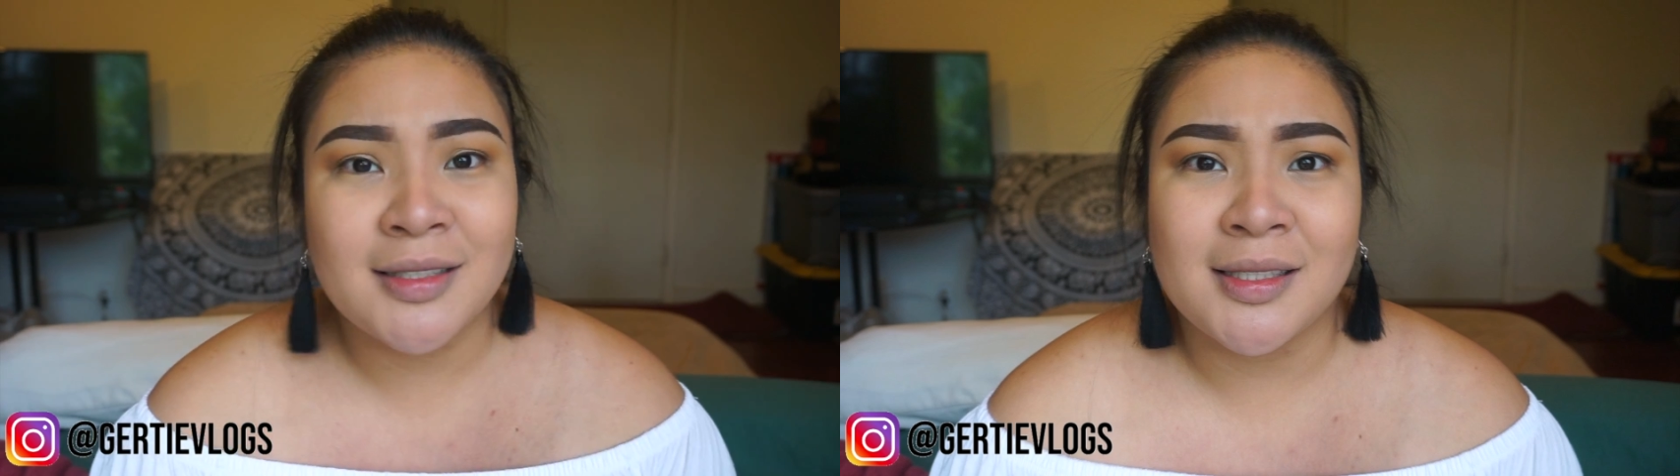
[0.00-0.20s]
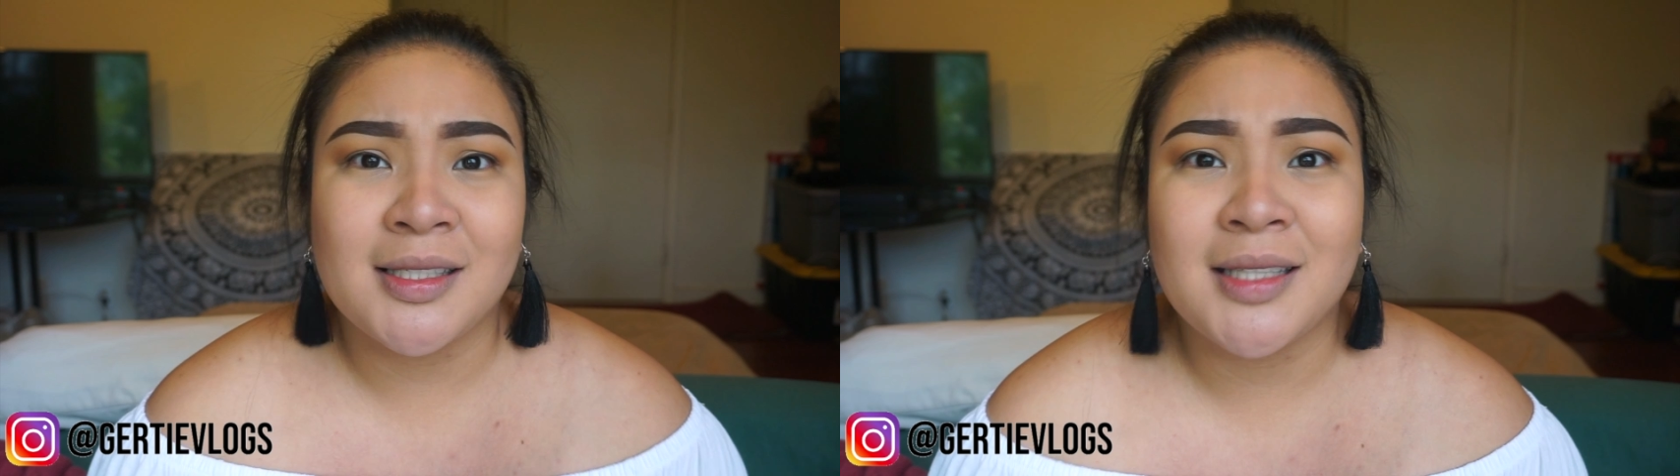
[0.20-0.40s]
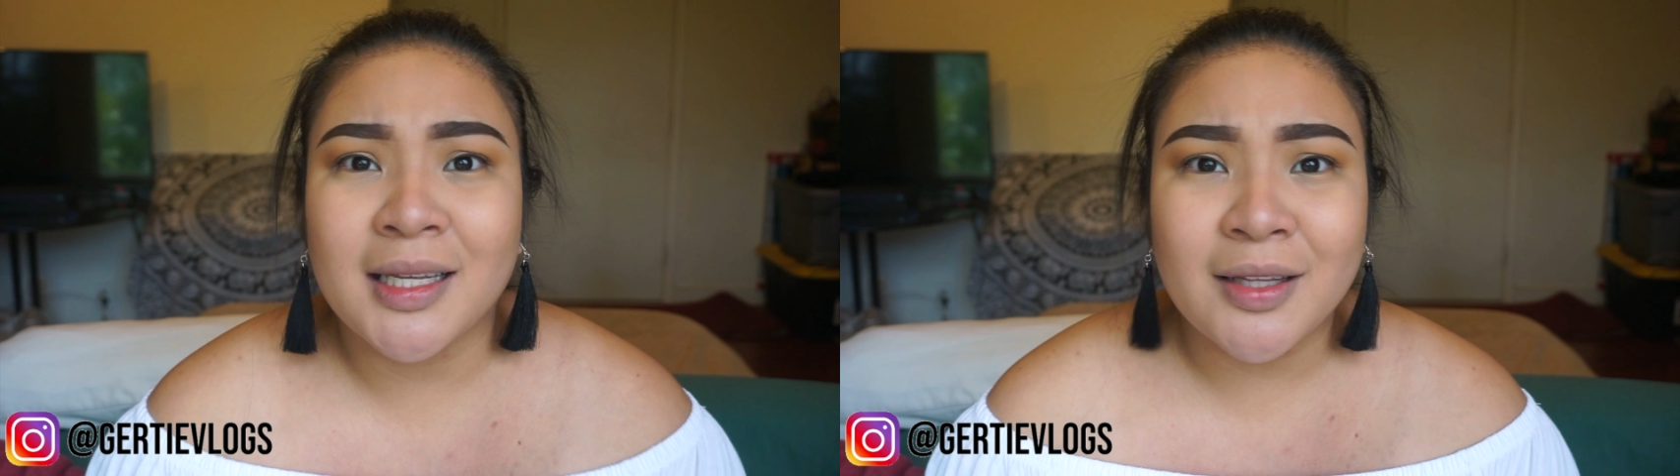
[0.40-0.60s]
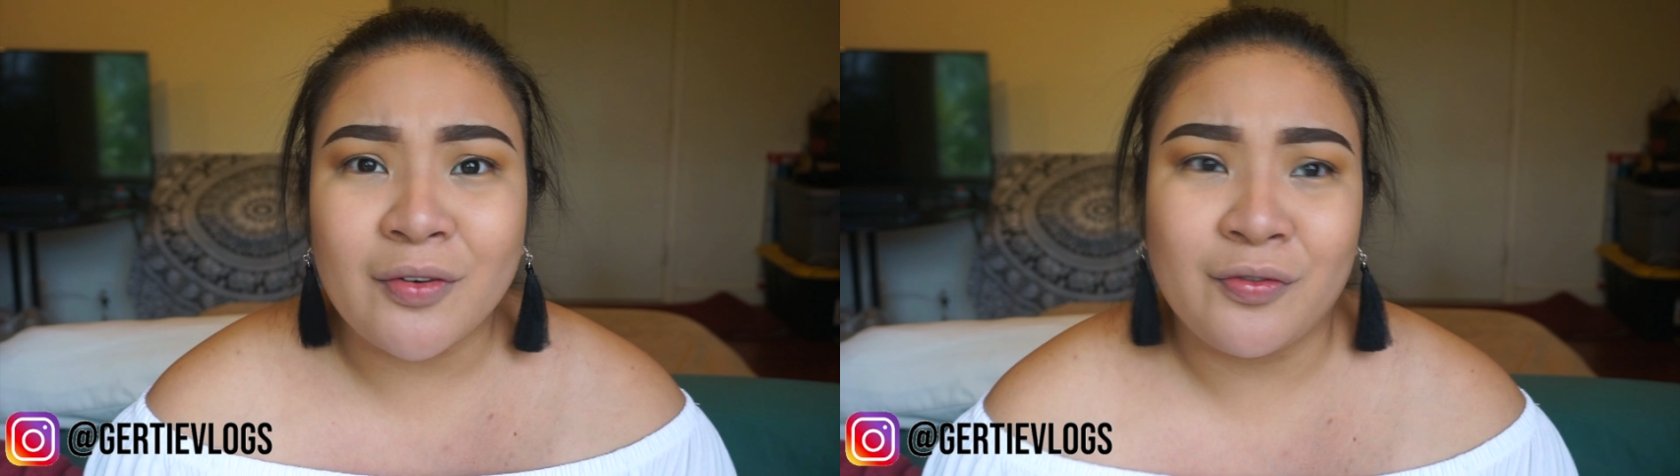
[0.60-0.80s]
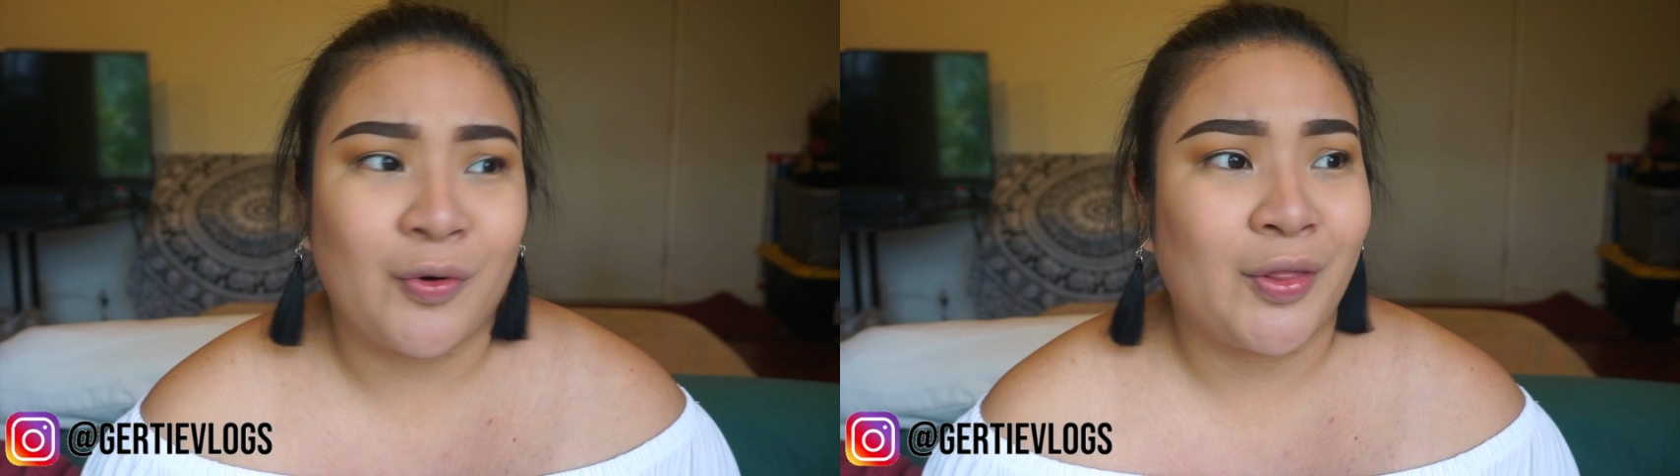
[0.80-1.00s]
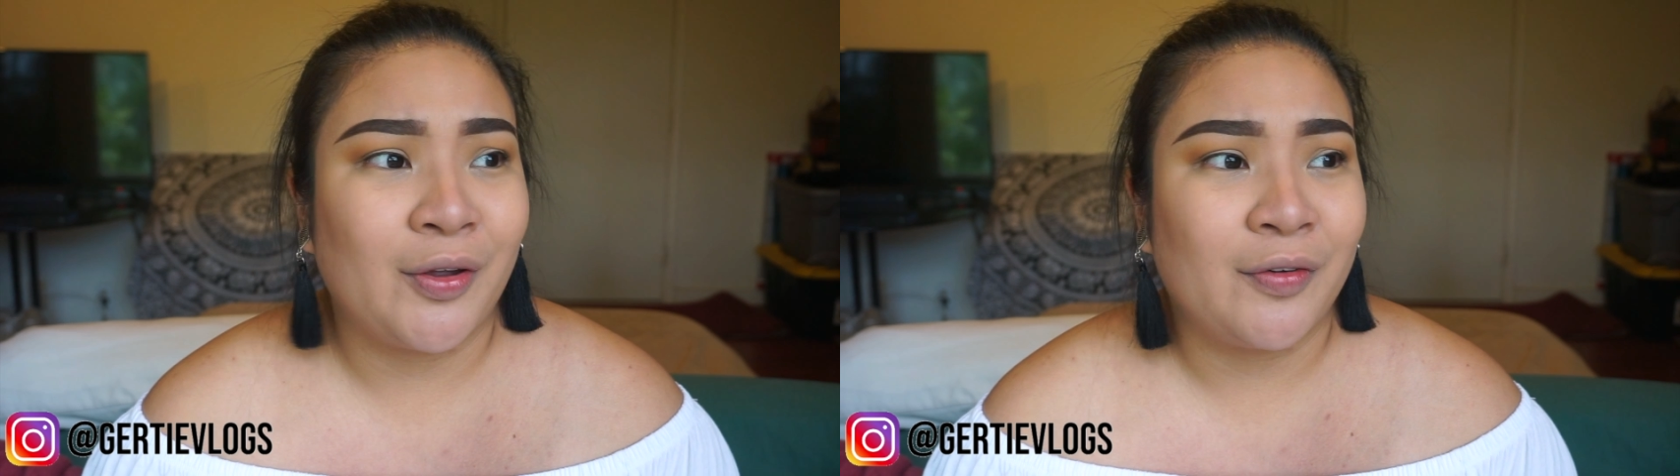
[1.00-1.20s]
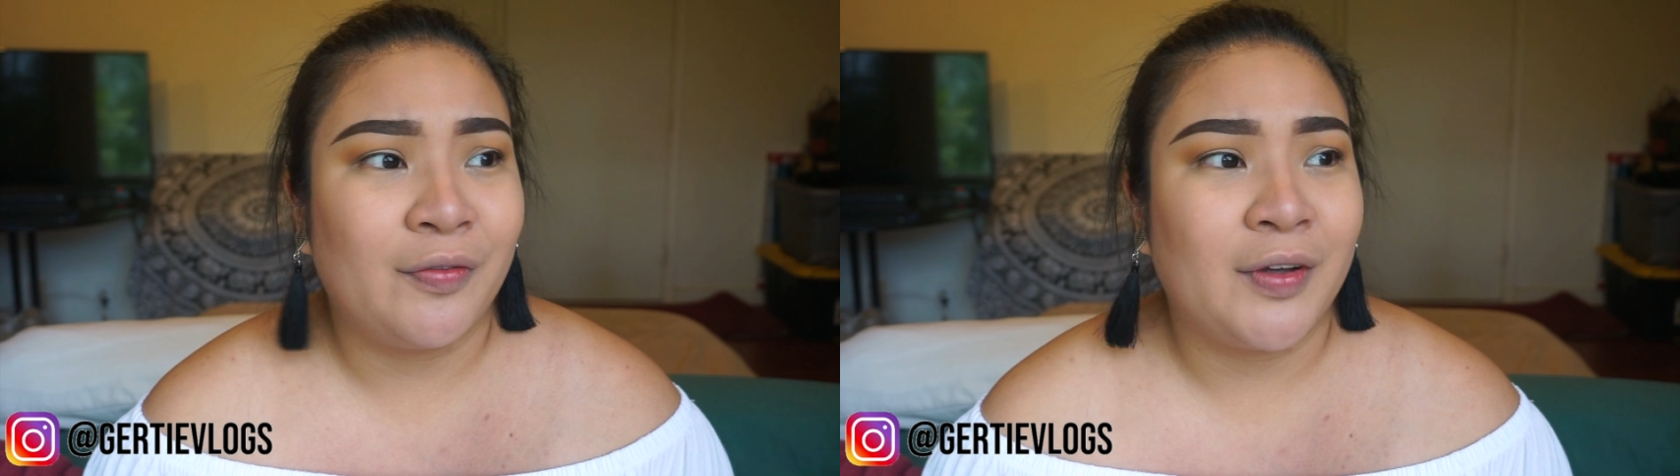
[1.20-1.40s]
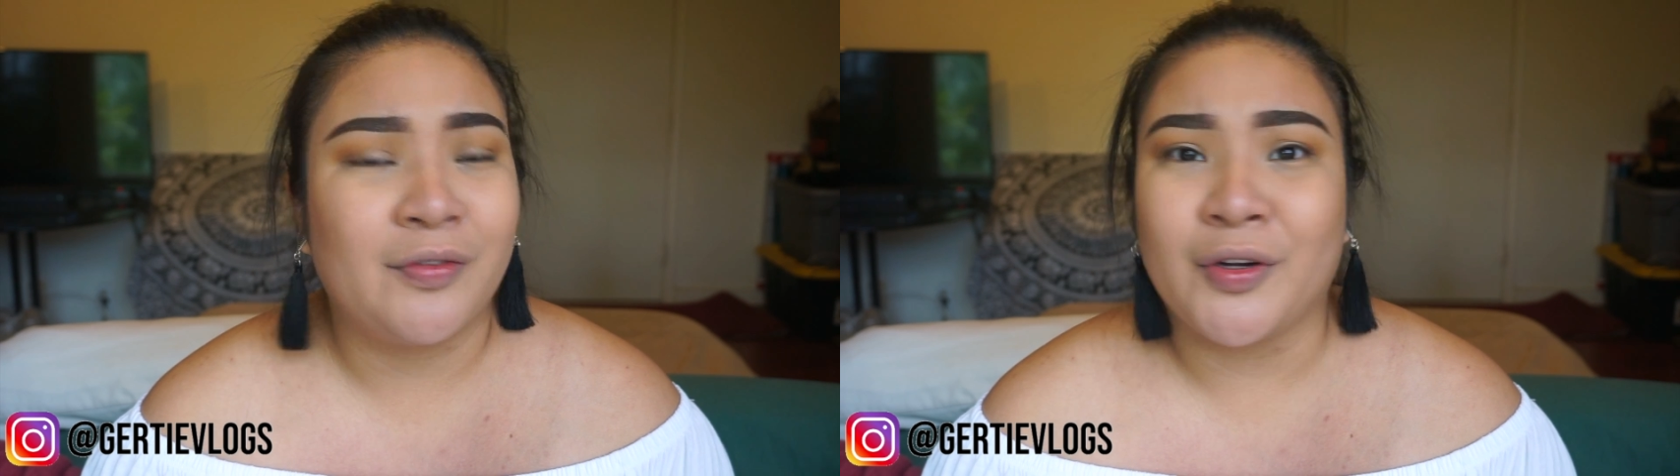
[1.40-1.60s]
This is like the fourth or
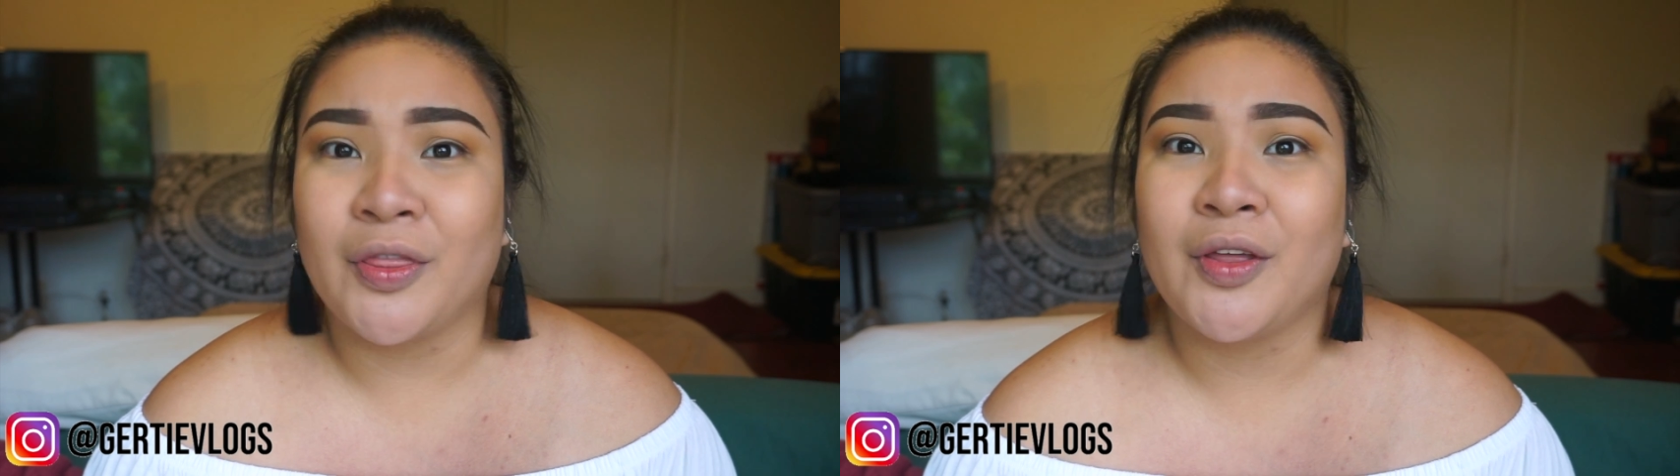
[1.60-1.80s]
fifth or